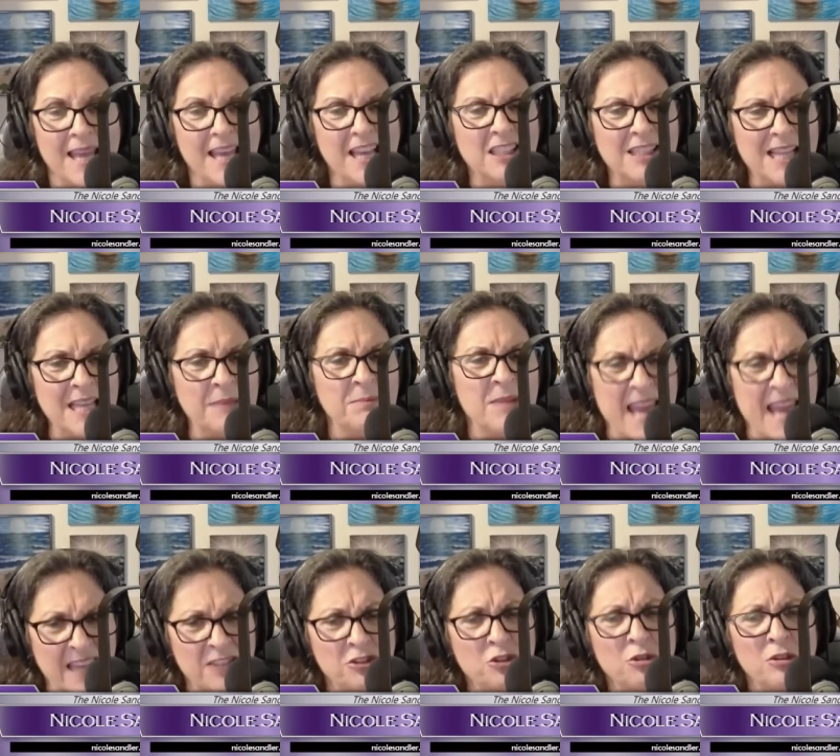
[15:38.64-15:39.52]
He claimed
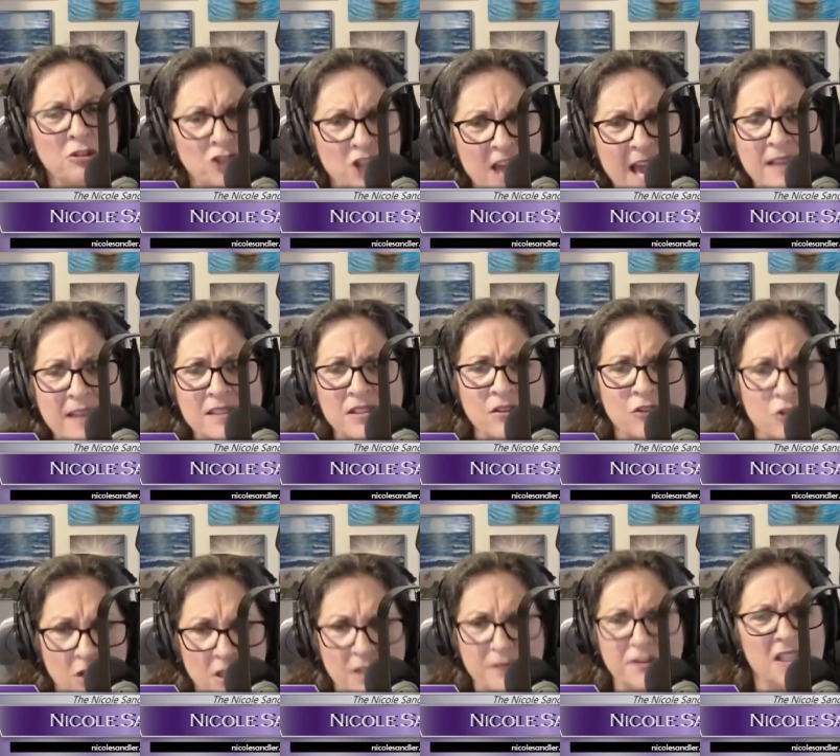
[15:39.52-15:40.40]
Andrew
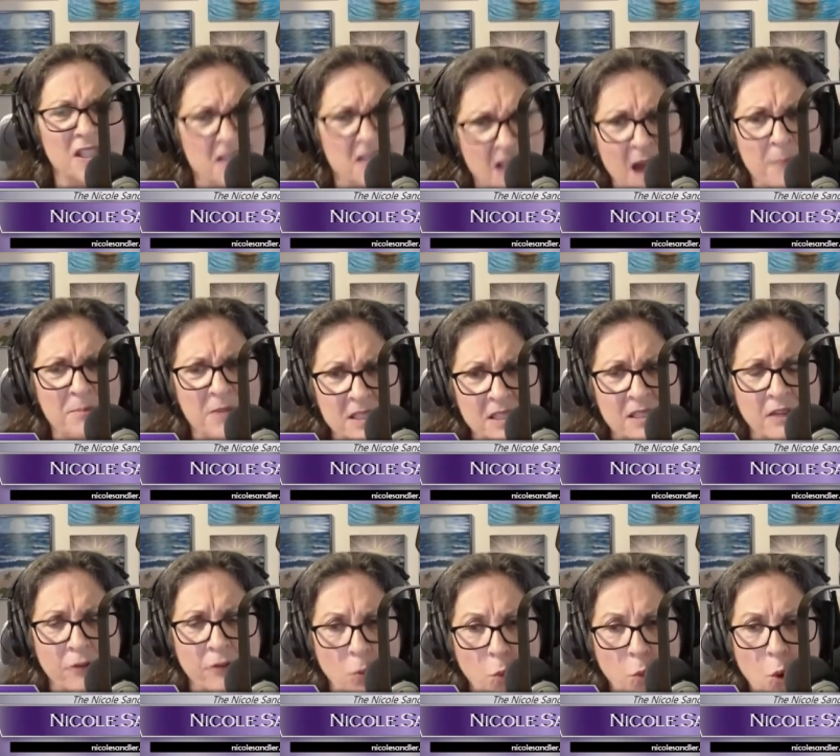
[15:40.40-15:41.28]
Jackson could have stopped the
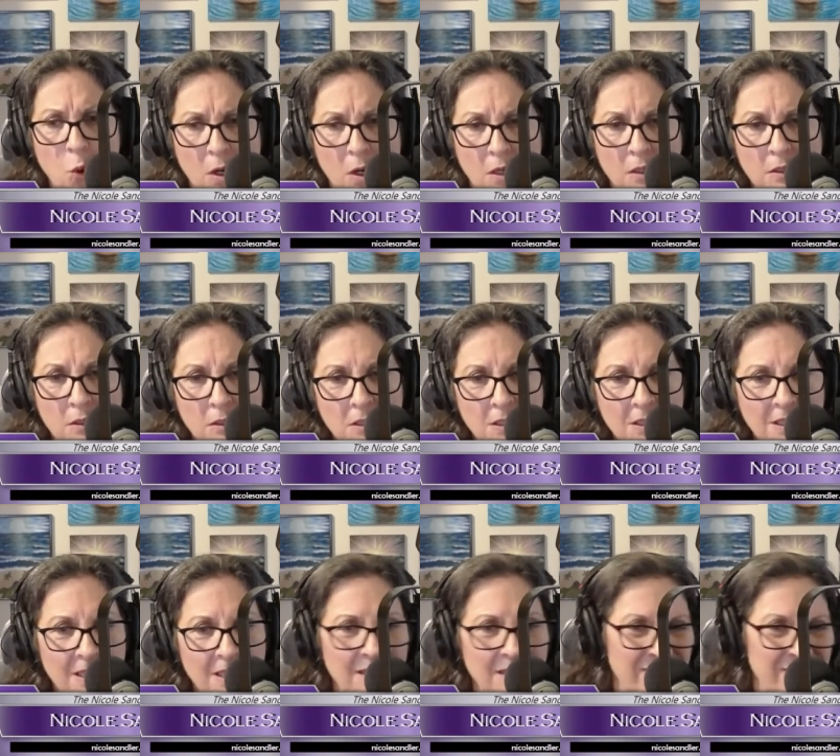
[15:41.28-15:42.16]
Civil War,
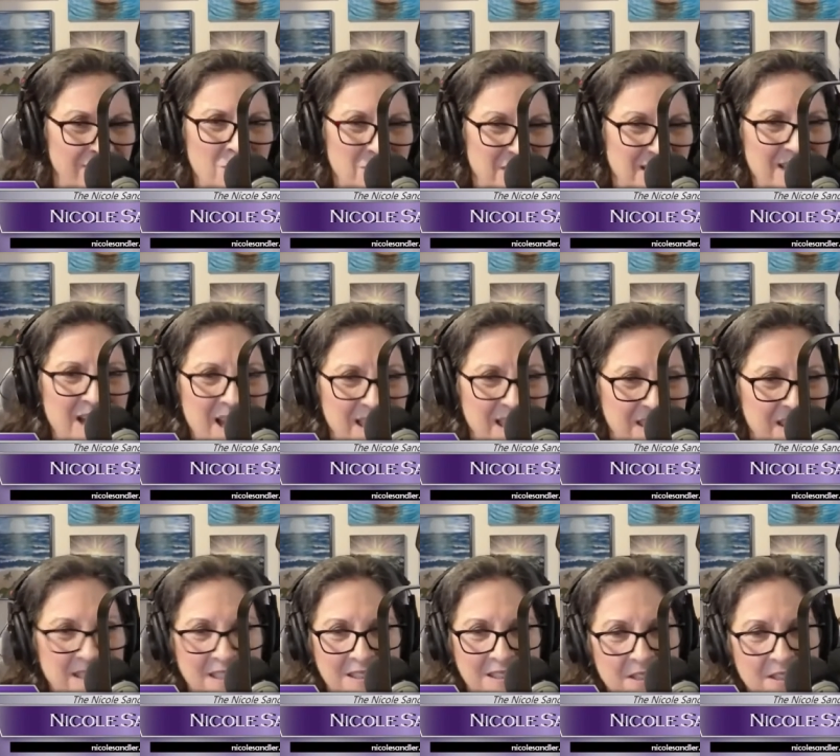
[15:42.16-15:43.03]
even though he
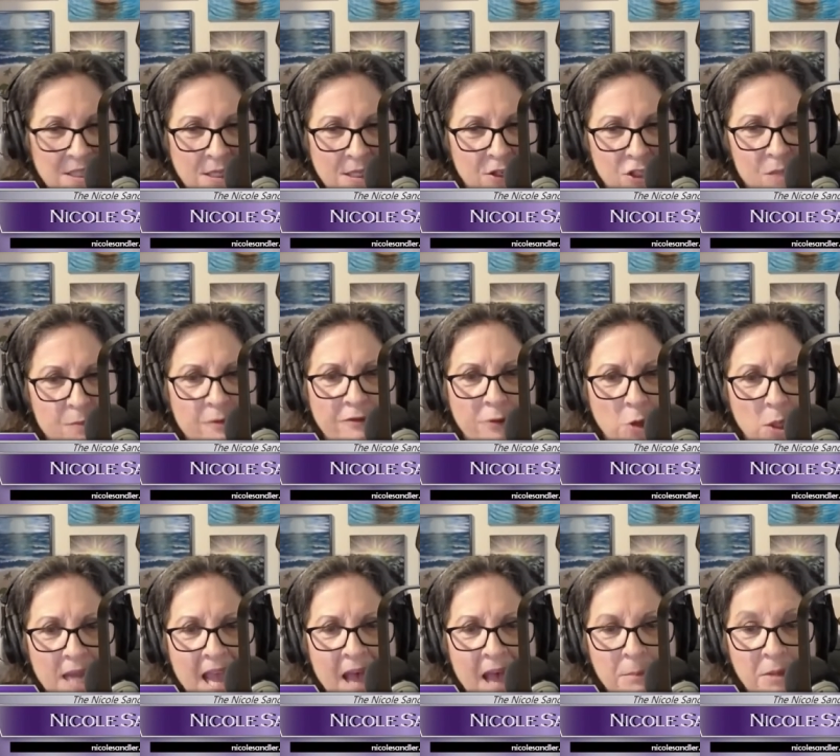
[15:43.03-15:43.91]
died 16 years
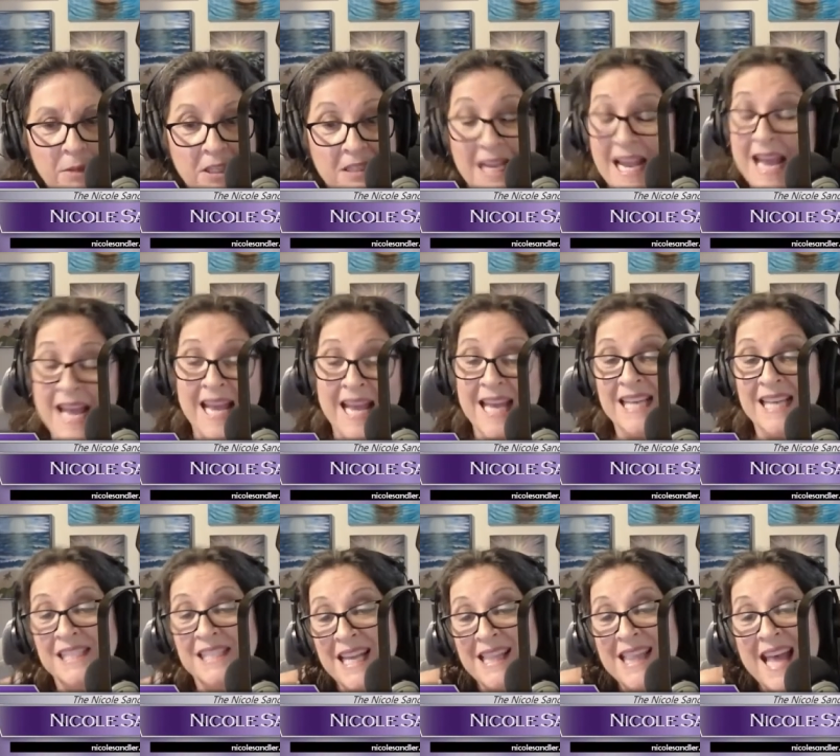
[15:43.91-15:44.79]
before it happened.
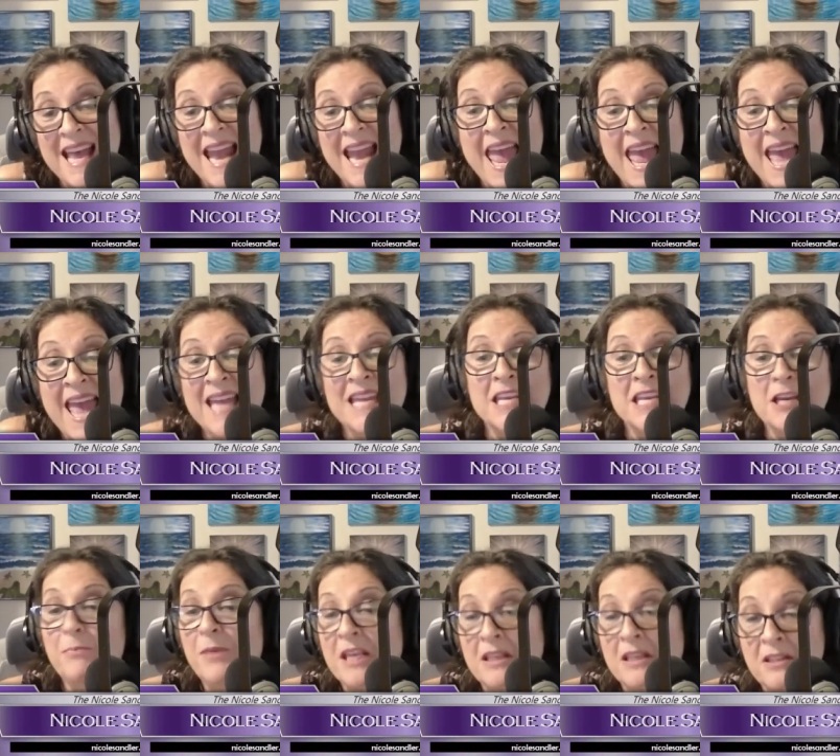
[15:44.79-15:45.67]
He said that
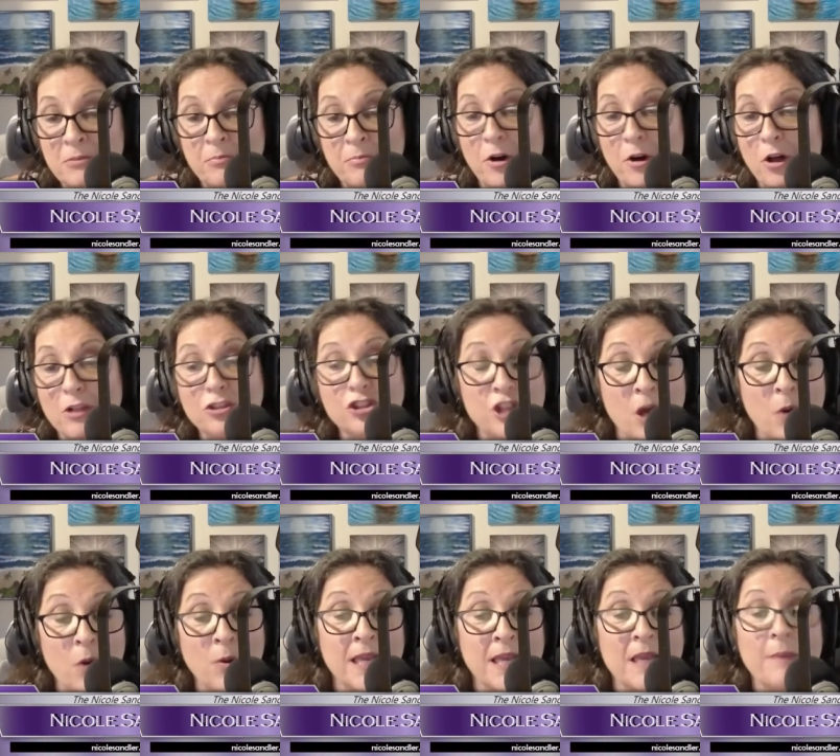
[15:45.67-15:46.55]
any opinion poll
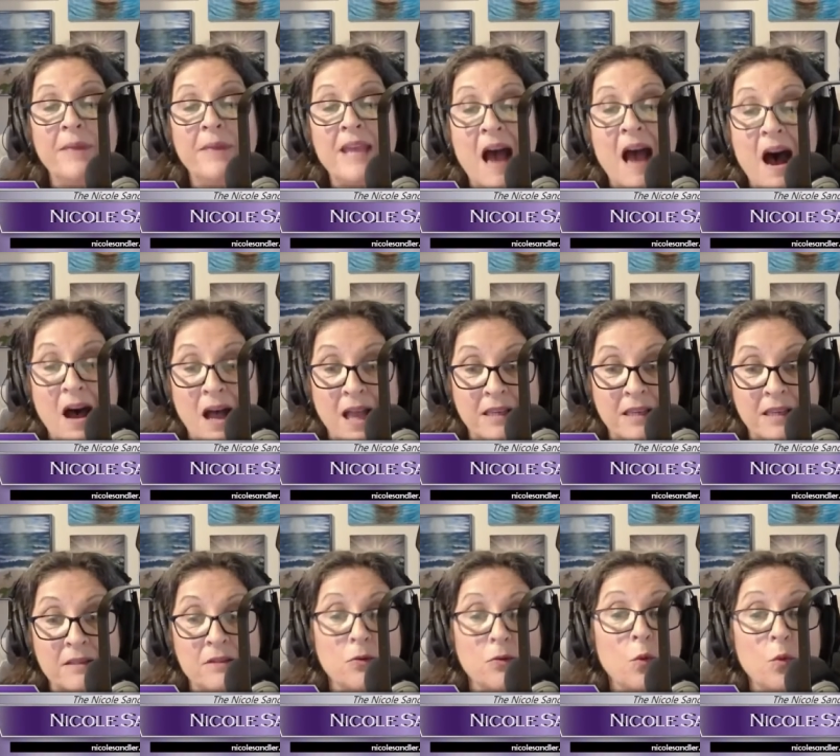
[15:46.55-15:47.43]
showing him
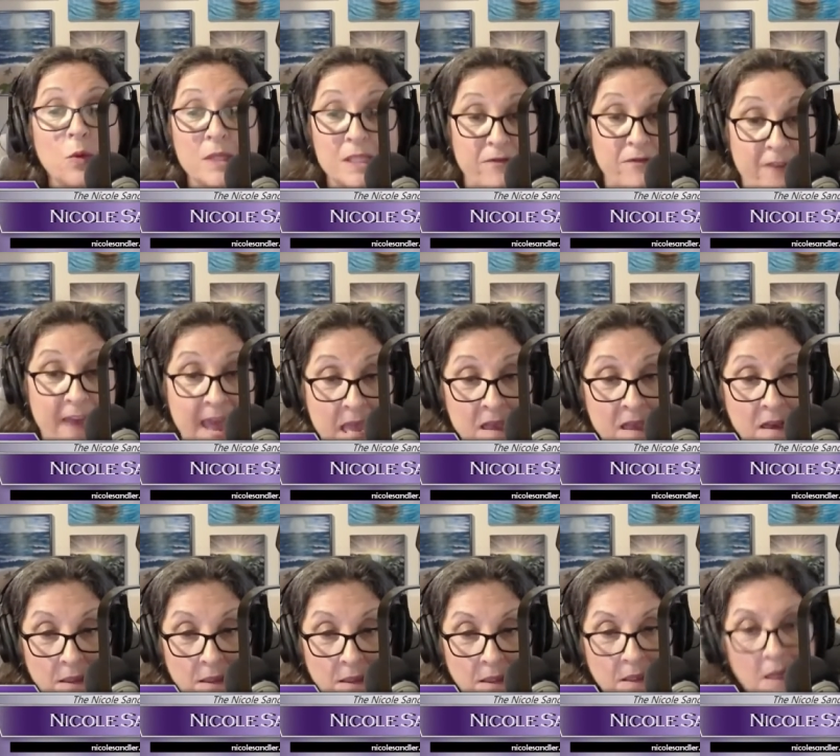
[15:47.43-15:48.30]
behind was
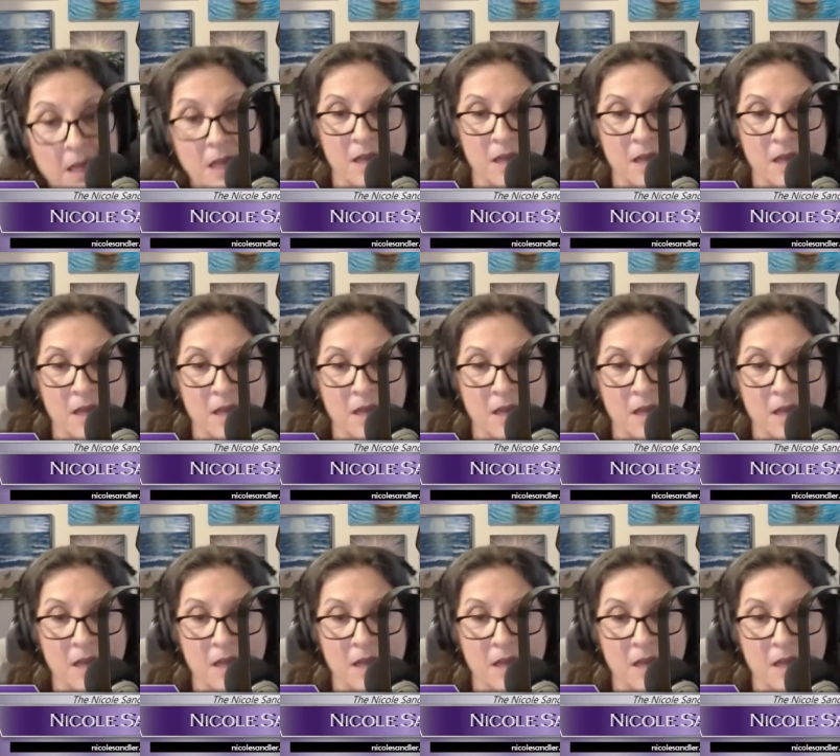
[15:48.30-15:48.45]
fake,